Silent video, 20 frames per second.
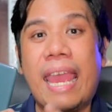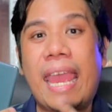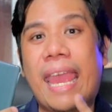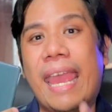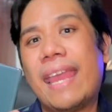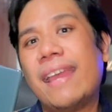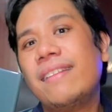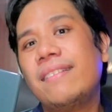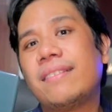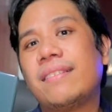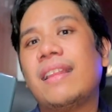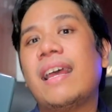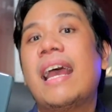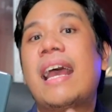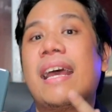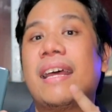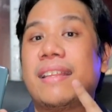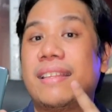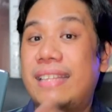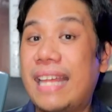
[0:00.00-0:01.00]
and
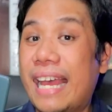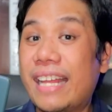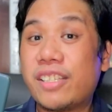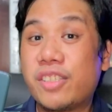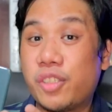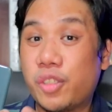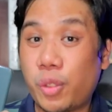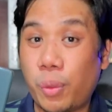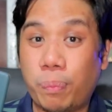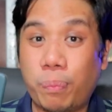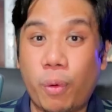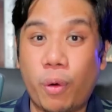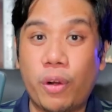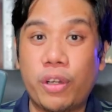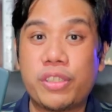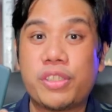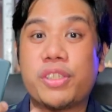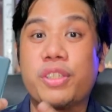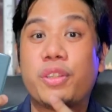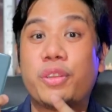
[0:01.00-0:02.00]
that
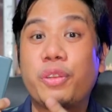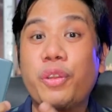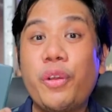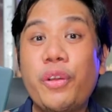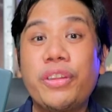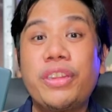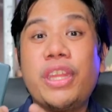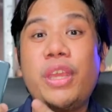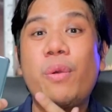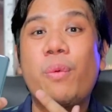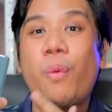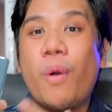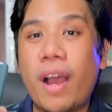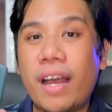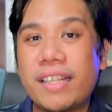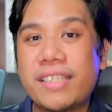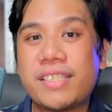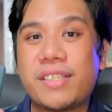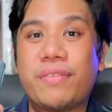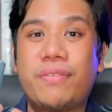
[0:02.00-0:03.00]
supports 30
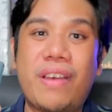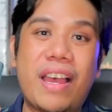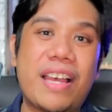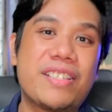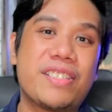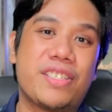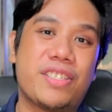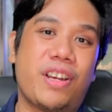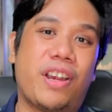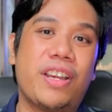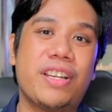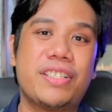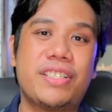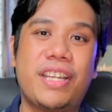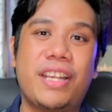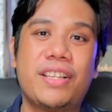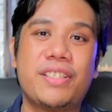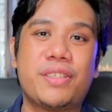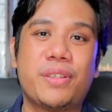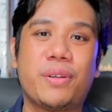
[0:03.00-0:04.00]
watts fast charging.